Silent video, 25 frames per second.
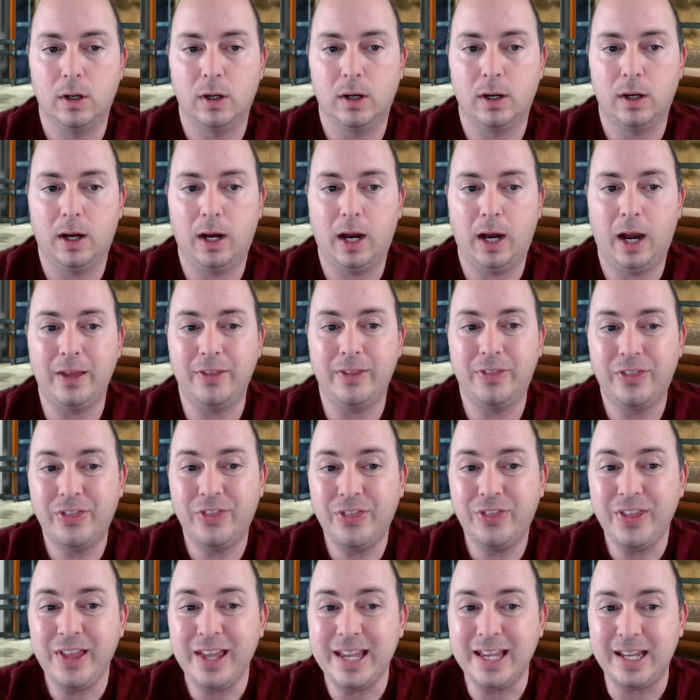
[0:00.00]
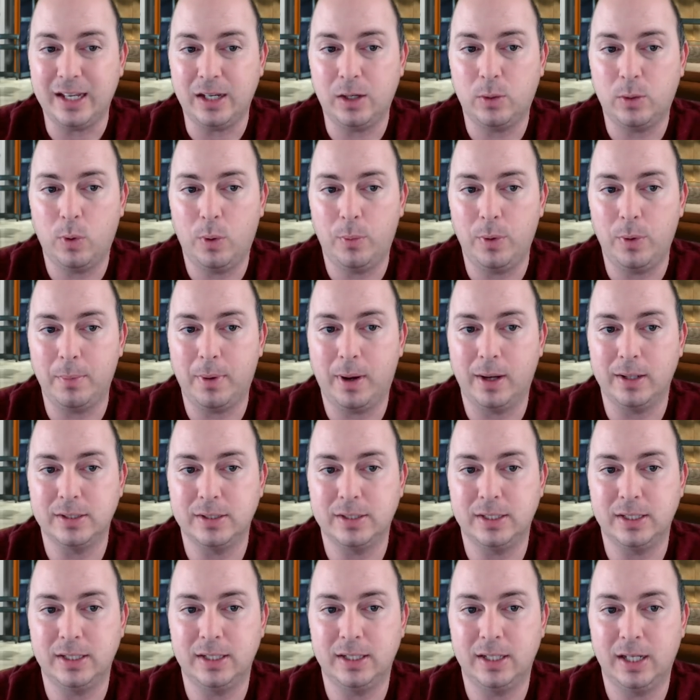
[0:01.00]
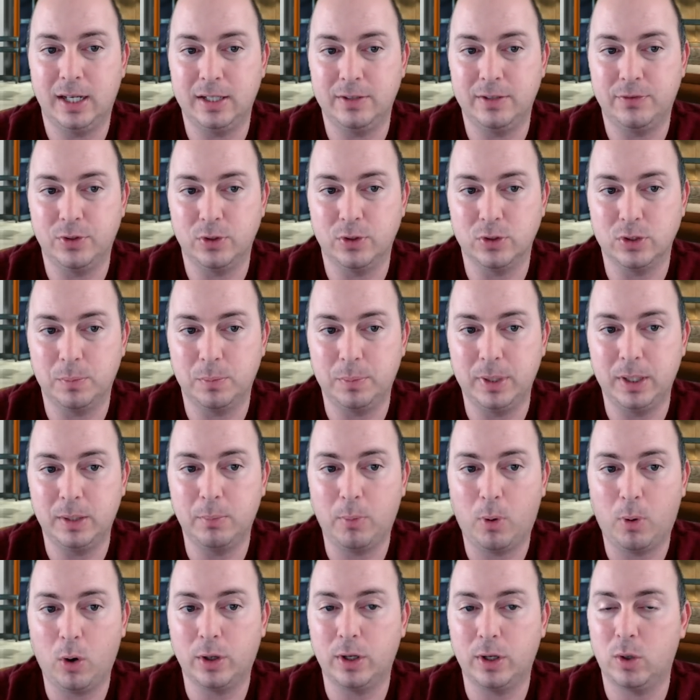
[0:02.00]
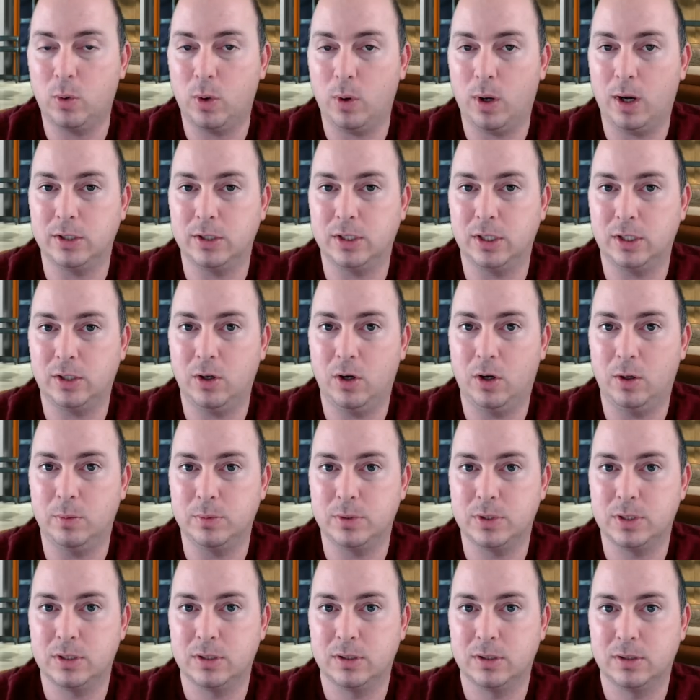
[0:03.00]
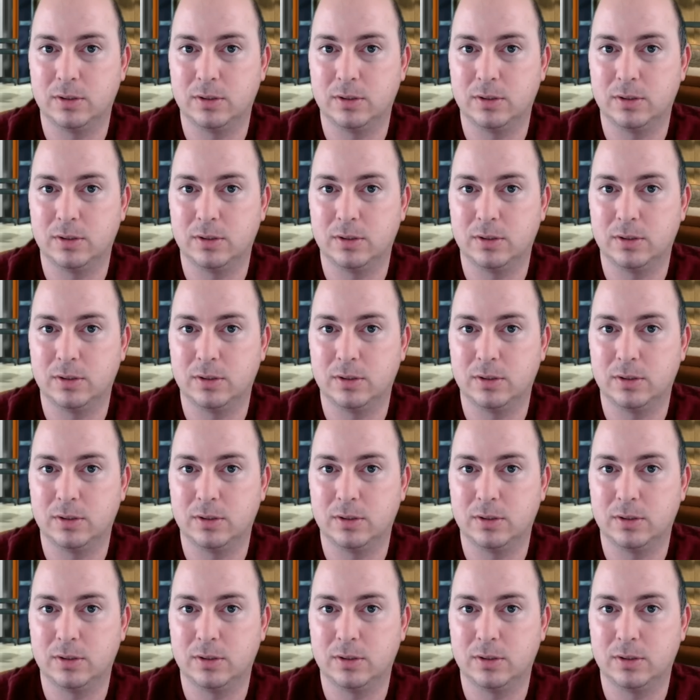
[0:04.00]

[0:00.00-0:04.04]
I think what we might see, if there's a big market crash that comes,